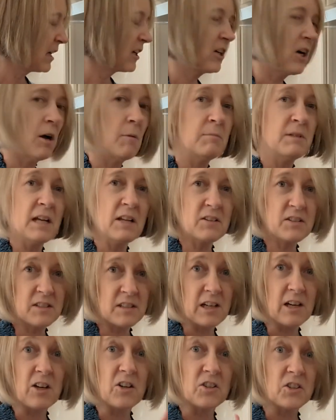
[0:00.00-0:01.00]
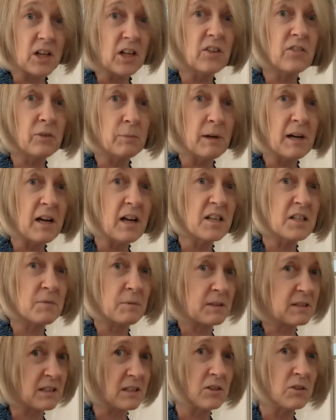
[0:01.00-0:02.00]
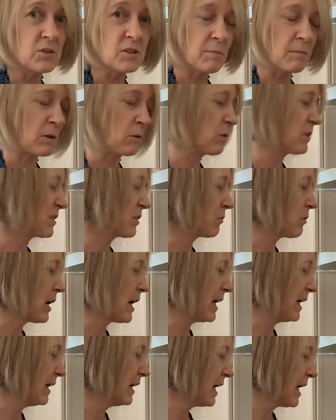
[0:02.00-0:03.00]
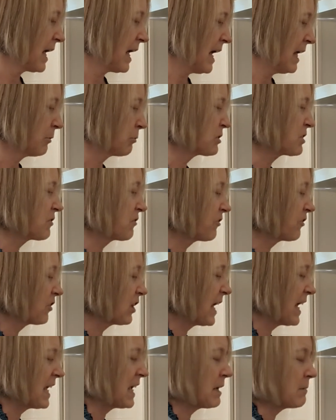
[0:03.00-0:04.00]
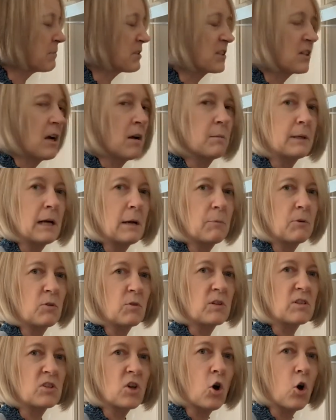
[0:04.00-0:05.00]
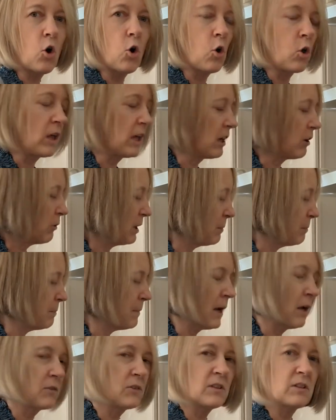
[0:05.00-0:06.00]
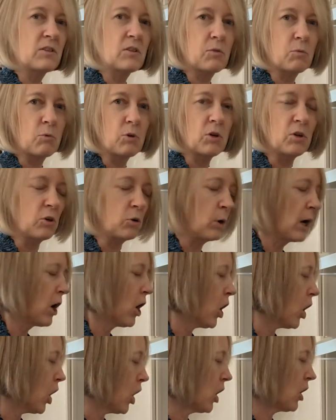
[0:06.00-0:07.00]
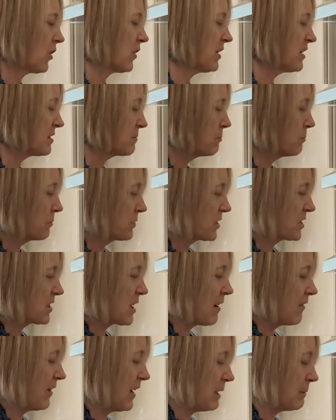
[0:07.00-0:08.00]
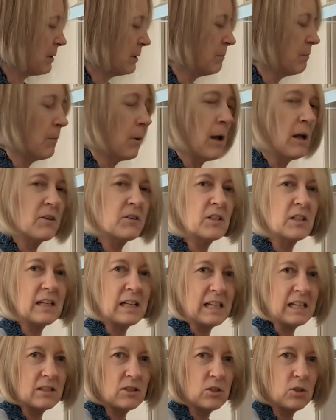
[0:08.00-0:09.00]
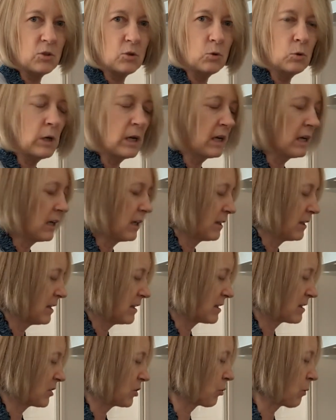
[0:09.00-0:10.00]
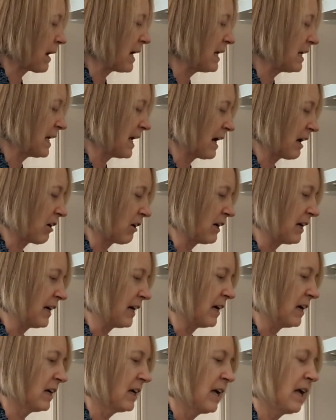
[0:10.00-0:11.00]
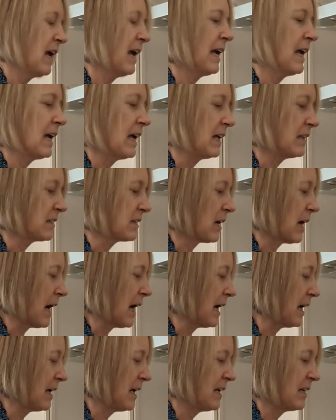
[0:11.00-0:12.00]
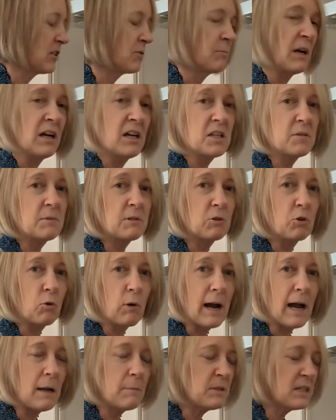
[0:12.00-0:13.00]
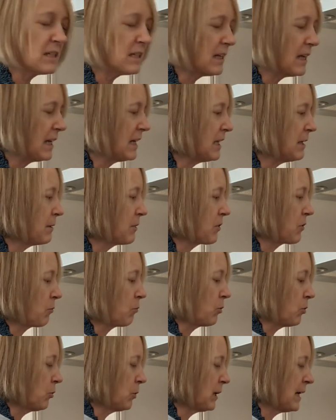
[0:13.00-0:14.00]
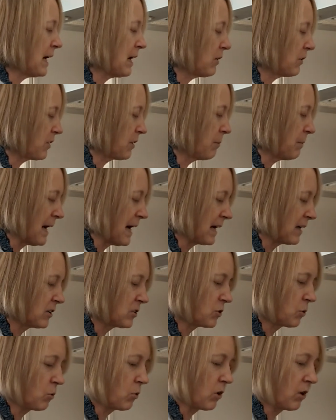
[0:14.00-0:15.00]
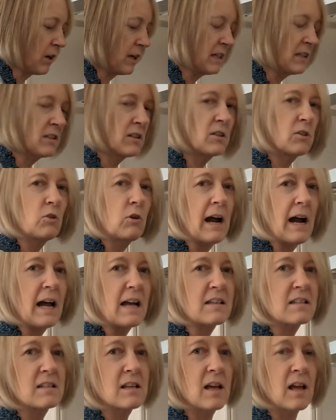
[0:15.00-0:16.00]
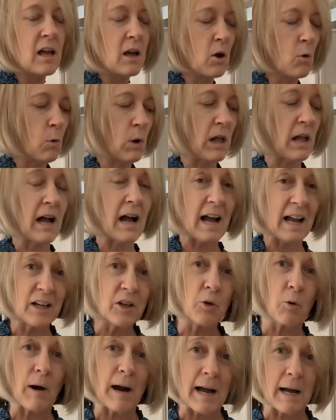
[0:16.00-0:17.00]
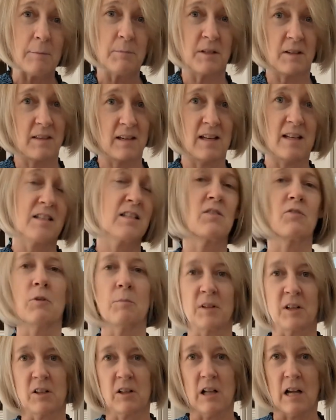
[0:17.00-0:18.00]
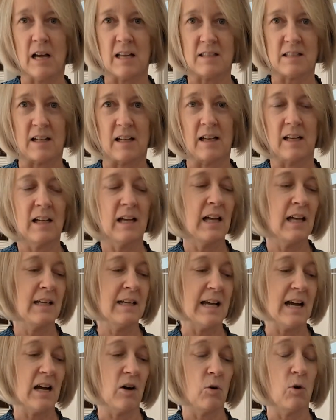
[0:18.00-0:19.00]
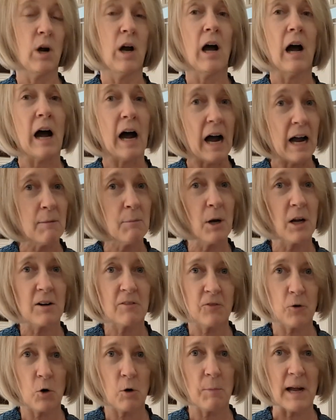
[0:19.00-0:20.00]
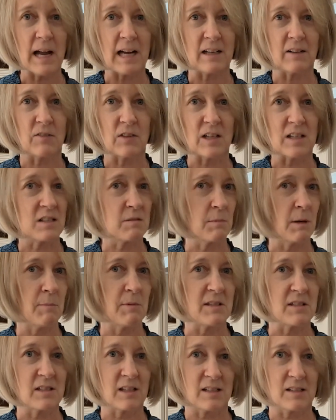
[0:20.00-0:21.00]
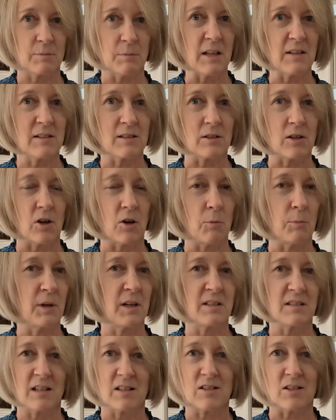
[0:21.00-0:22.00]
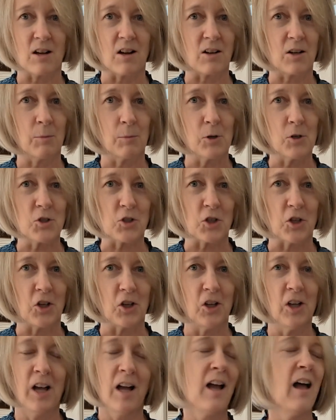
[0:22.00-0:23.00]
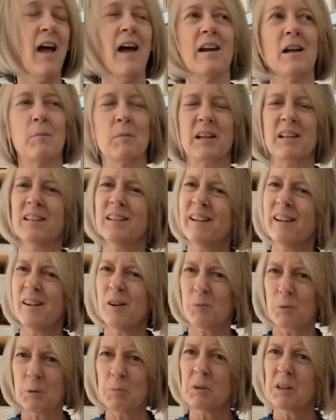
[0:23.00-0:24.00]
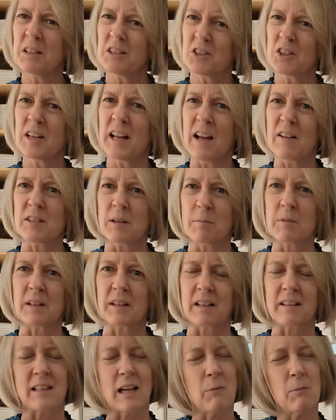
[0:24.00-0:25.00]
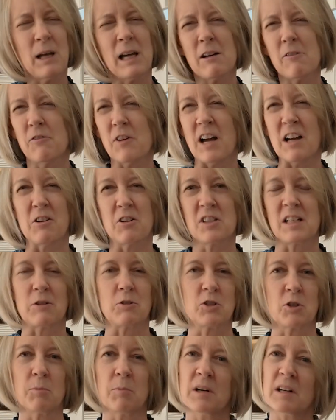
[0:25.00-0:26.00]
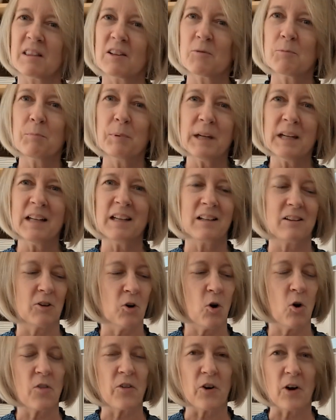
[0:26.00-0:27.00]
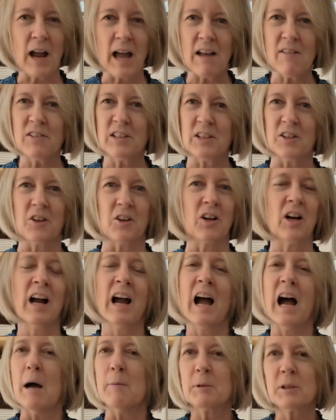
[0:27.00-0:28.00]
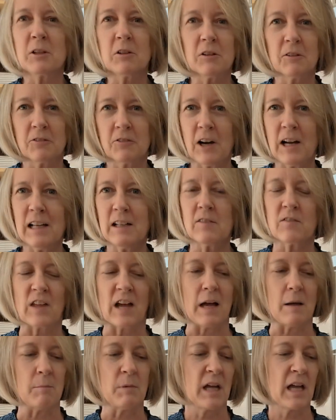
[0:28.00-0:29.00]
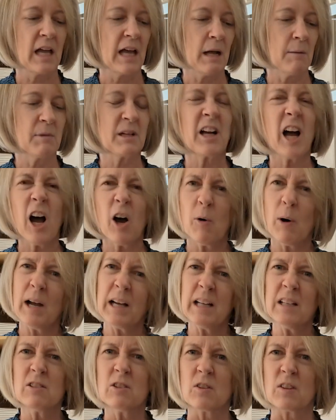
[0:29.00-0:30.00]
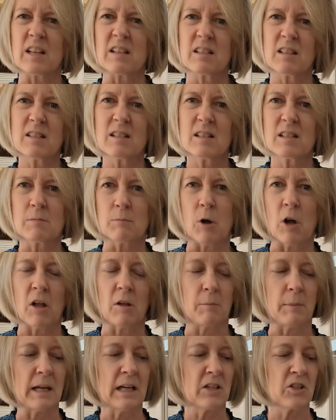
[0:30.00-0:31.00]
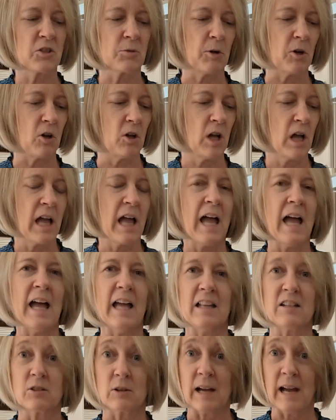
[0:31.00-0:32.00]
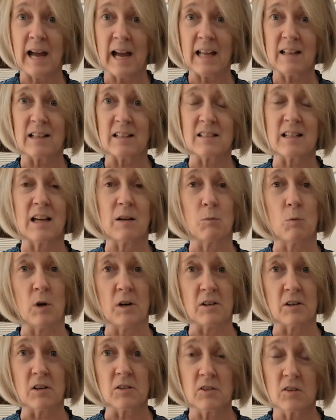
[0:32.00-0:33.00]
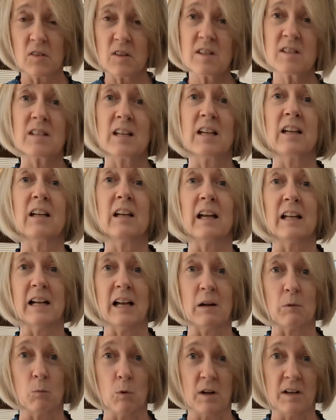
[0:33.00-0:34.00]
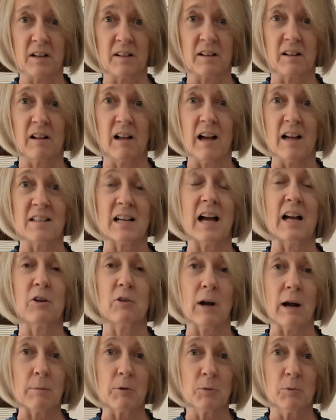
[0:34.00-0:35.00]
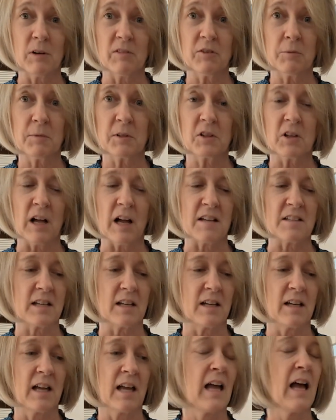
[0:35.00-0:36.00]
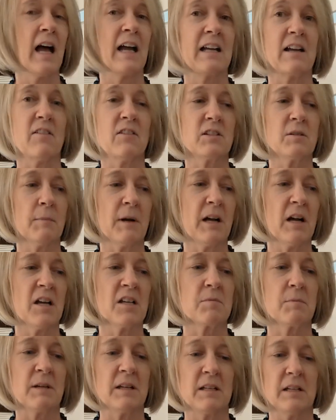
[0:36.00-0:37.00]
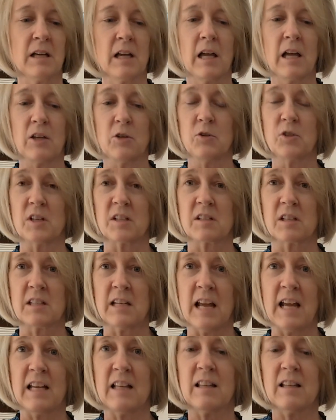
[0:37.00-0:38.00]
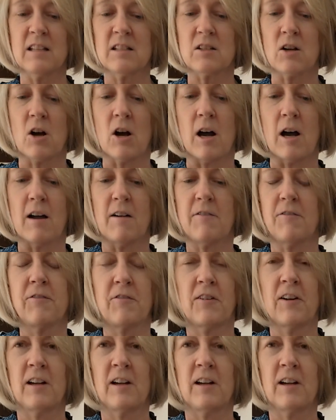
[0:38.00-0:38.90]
Come downstairs, yelled for my husband because I knew something wasn't right, and there was flames coming up through this hole. It had already melted through. All this stuff had been melted into this grate area and I, he, my husband grabbed it and he threw it out the back door into the grass while I grabbed this from the closet. Now, I bought a four pack of this maybe six months ago because I saw a commercial and I'm like, you know, we really should have something like that. We had a fire extinguisher, but they're big, they're, they're heavier. I'm a little afraid of them. I'm like, oh, I can do this. This is small and manageable. And so I had this, I had one under the sink and I had one in the closet. I grabbed the one from the closet. I gave it to my husband. You just take this off